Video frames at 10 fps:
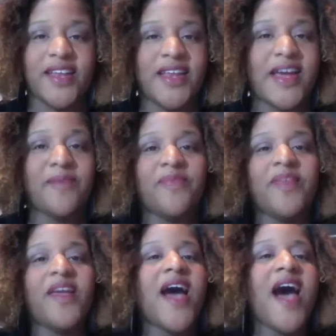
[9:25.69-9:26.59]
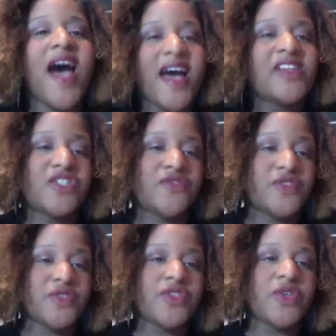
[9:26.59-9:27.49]
And I just feel
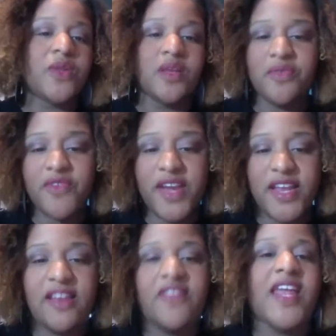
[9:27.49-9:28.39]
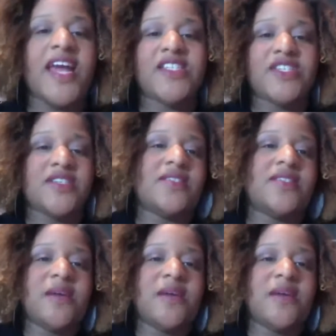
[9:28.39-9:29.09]
so liberated that I took a step.